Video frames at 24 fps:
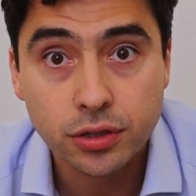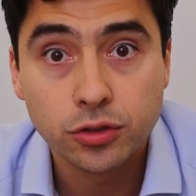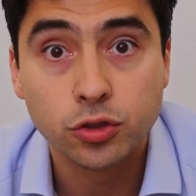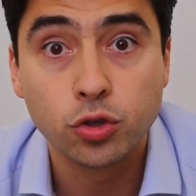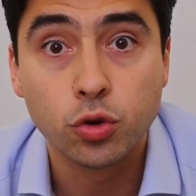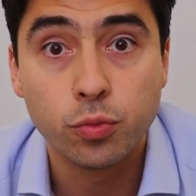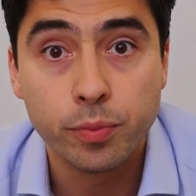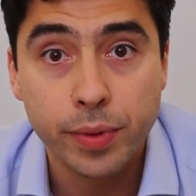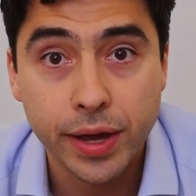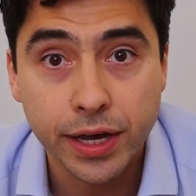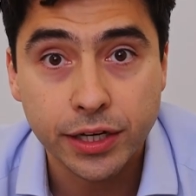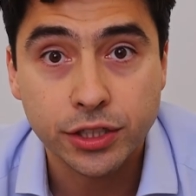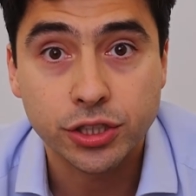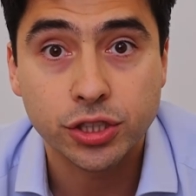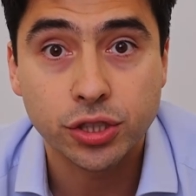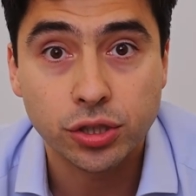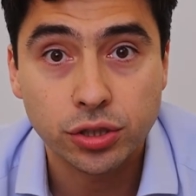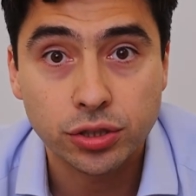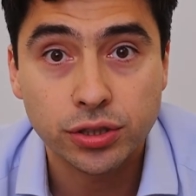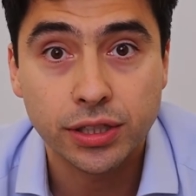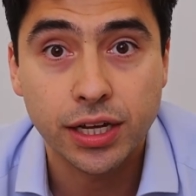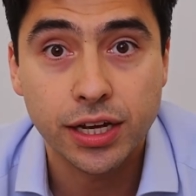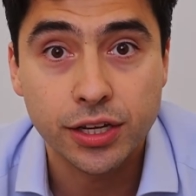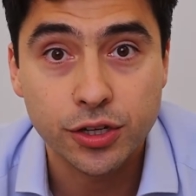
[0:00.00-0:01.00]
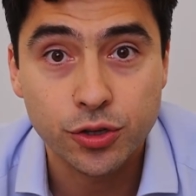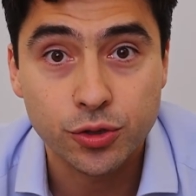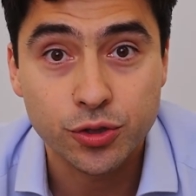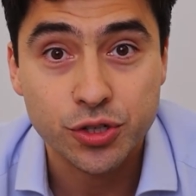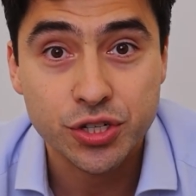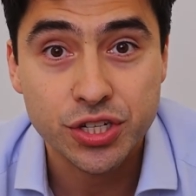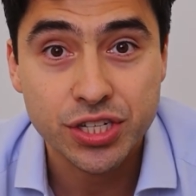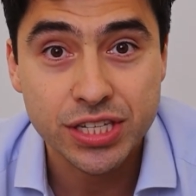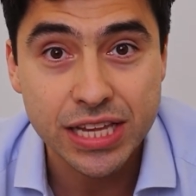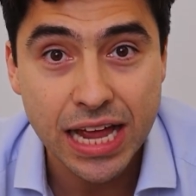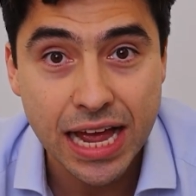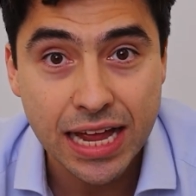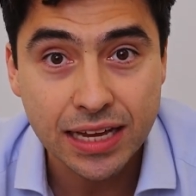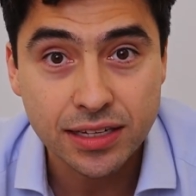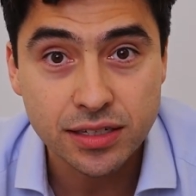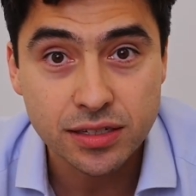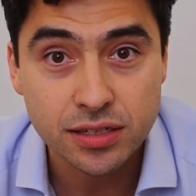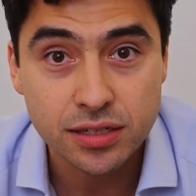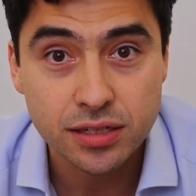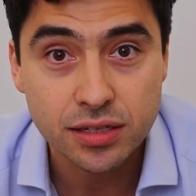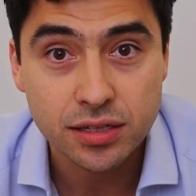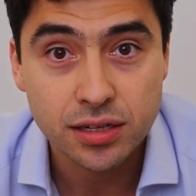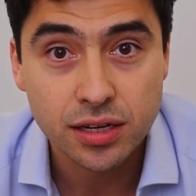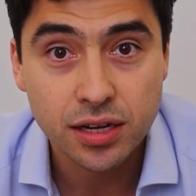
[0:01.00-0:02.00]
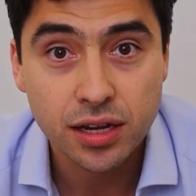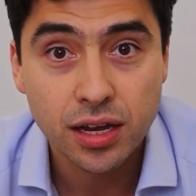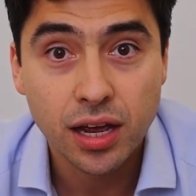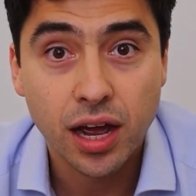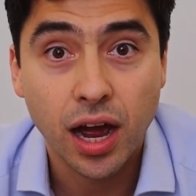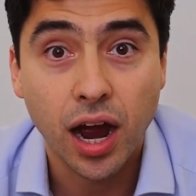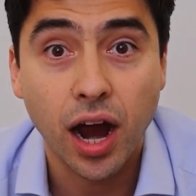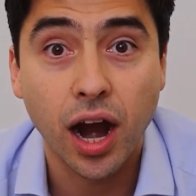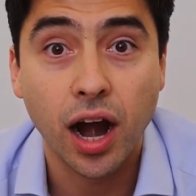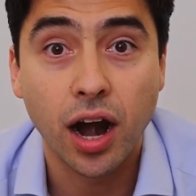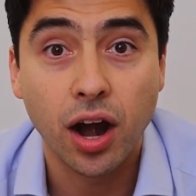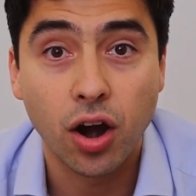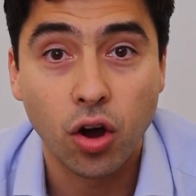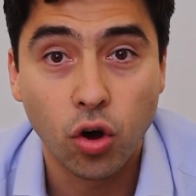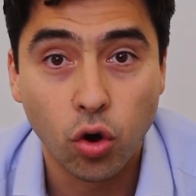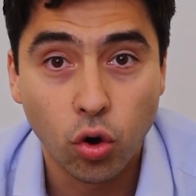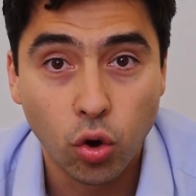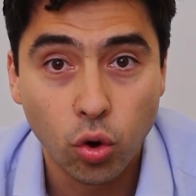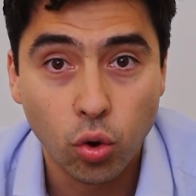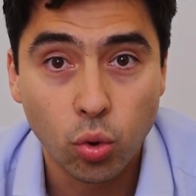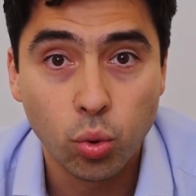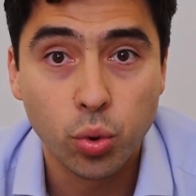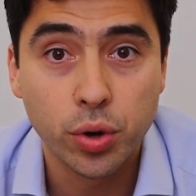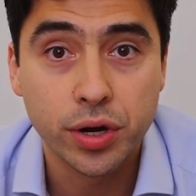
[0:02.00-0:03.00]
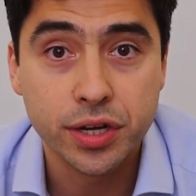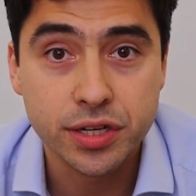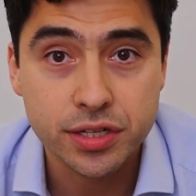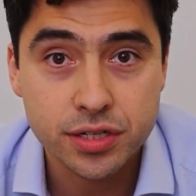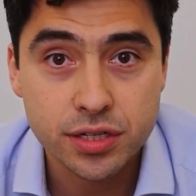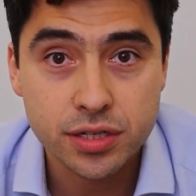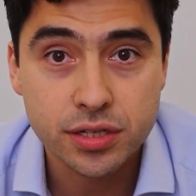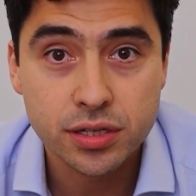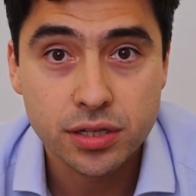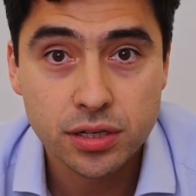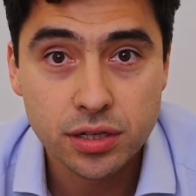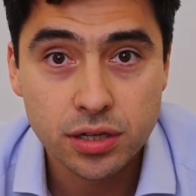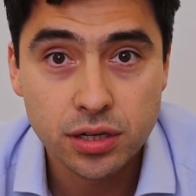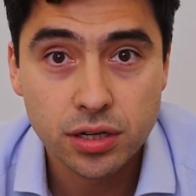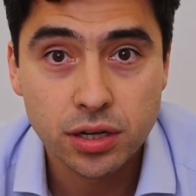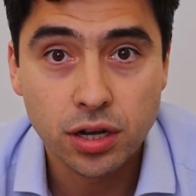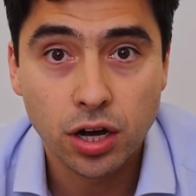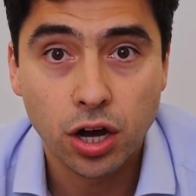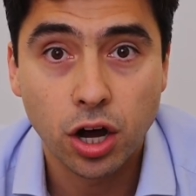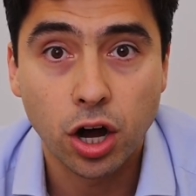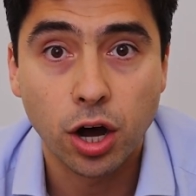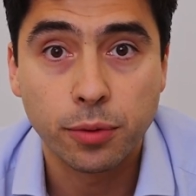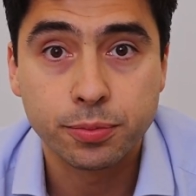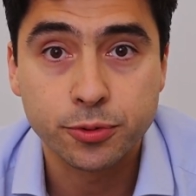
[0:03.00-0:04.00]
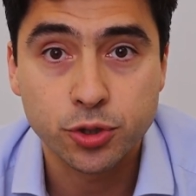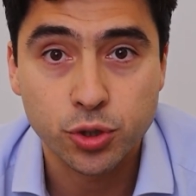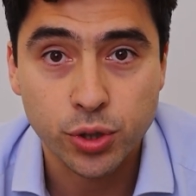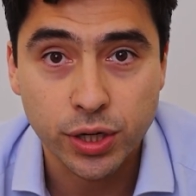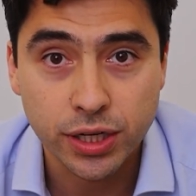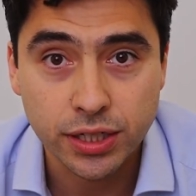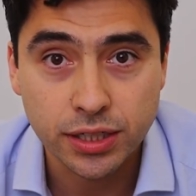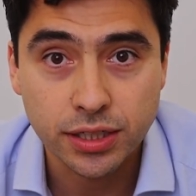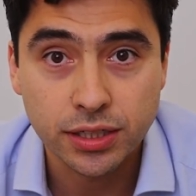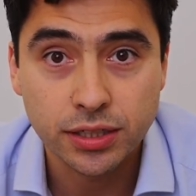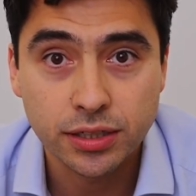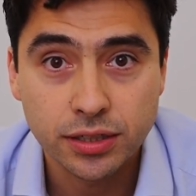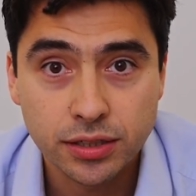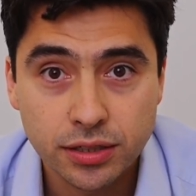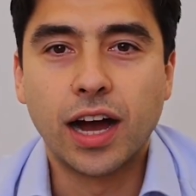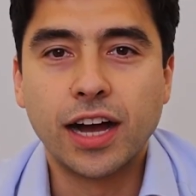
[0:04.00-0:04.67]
to make sure that your stats are always uptrending.